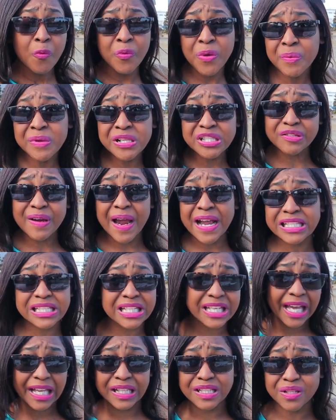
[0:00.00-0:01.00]
we will try
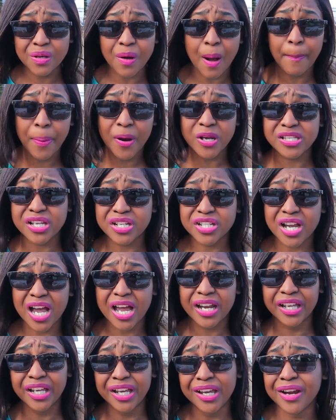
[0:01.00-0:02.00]
to get you a
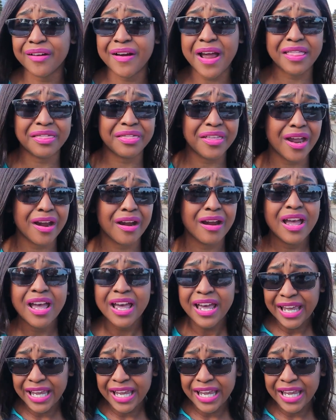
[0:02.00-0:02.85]
position here and there